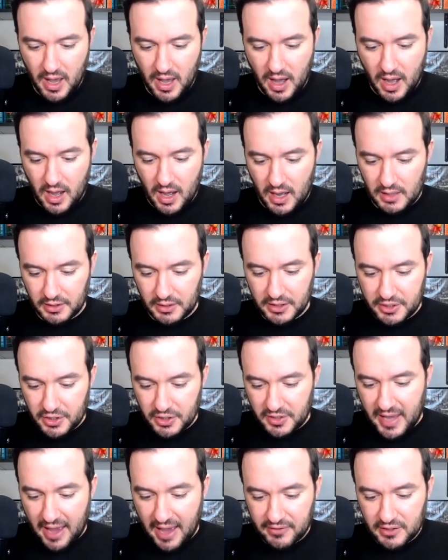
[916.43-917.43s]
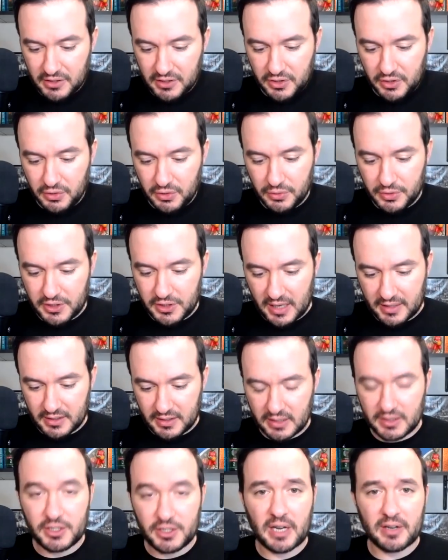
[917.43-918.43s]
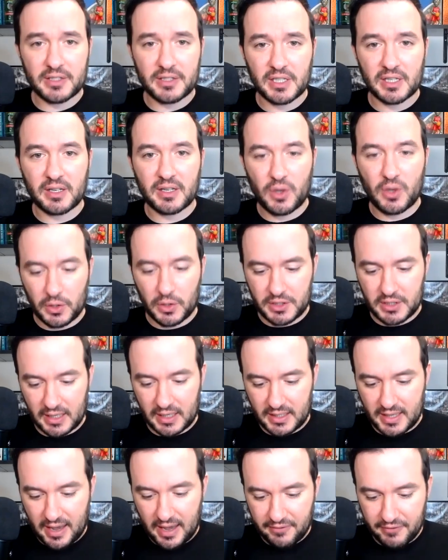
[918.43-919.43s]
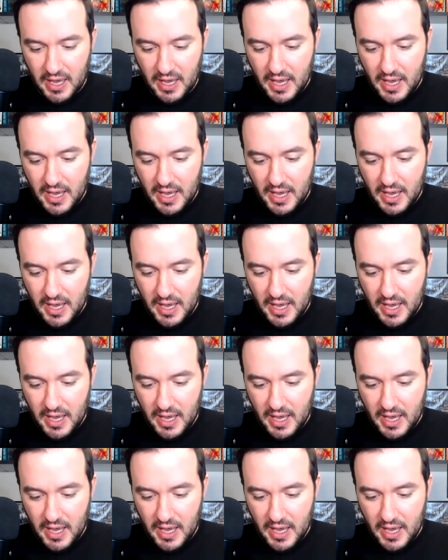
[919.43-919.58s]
Listener Kevin Dew sent in, shout out to Courtside Kev,